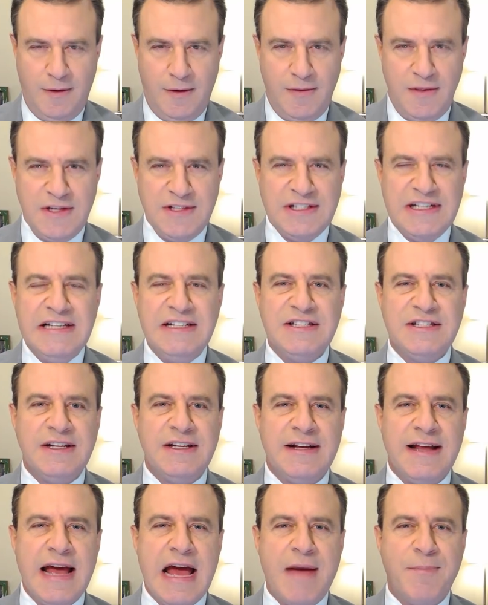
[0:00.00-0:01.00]
This
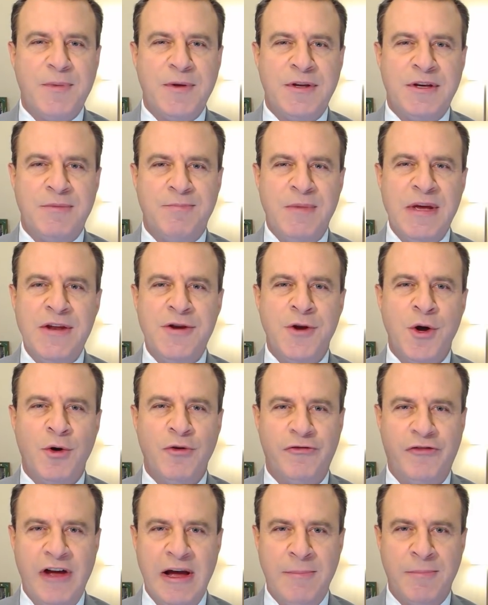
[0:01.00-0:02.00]
incident happened in
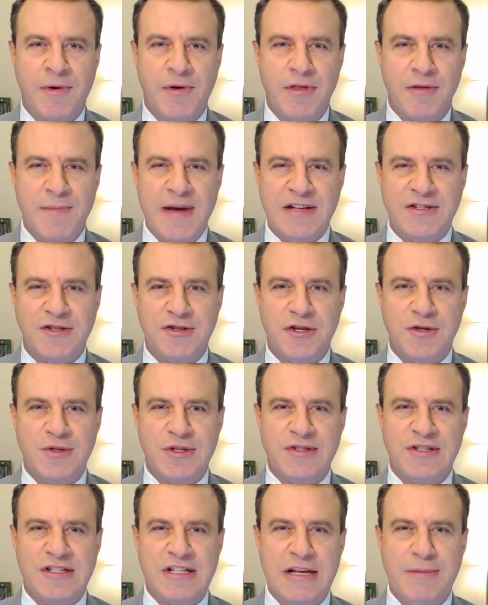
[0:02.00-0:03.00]
mid-November. The
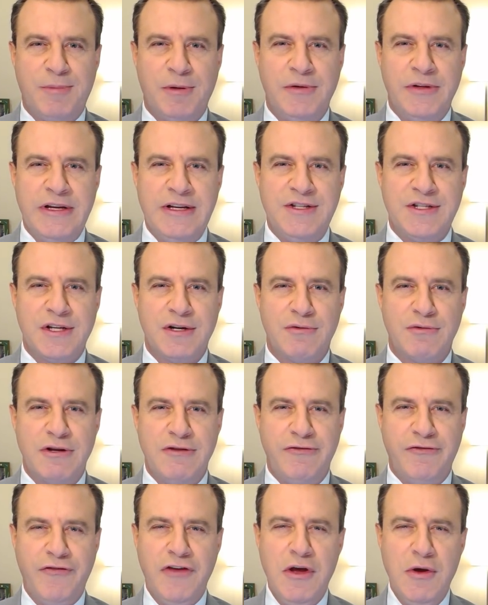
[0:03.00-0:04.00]
Massachusetts State Police are
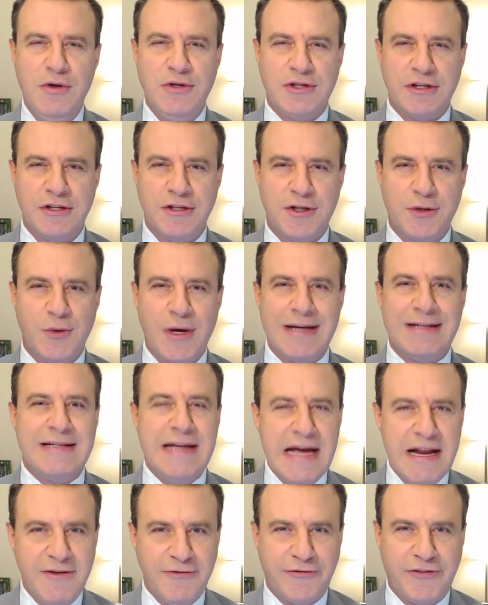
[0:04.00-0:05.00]
refusing to
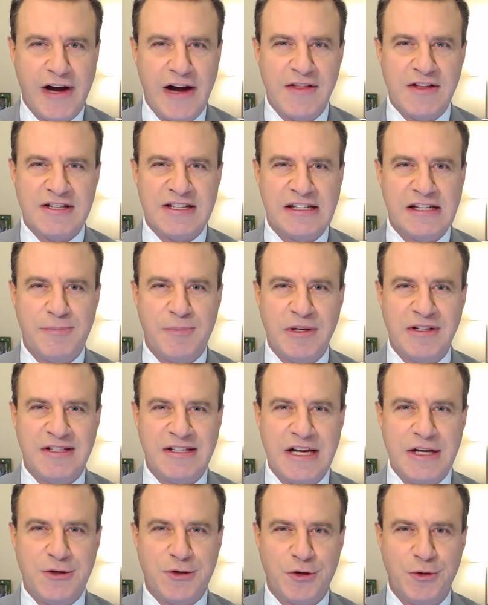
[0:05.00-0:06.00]
identify the sleeping
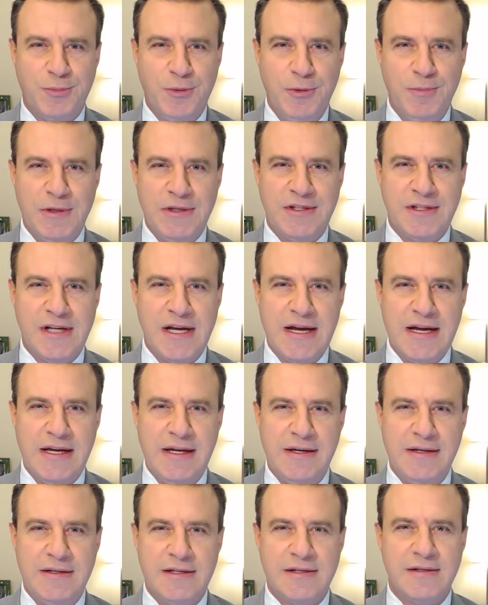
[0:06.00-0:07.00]
state trooper, but say
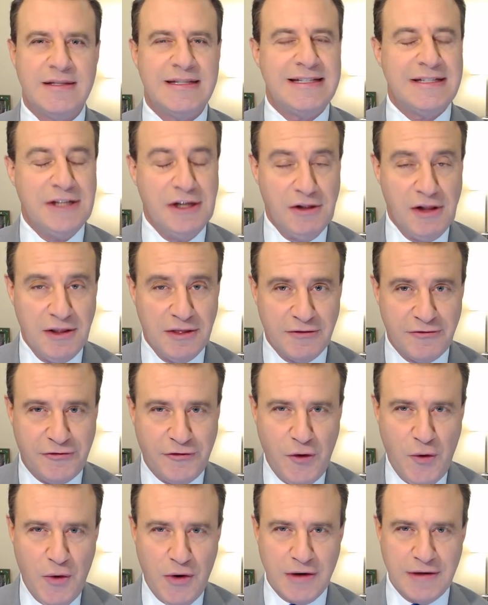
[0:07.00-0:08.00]
he is still on the
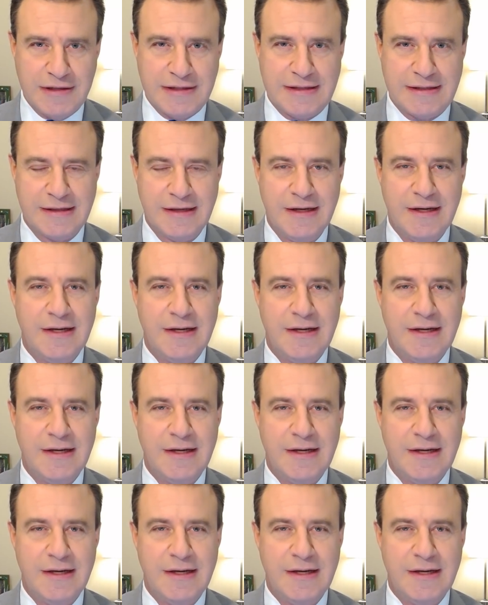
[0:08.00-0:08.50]
force.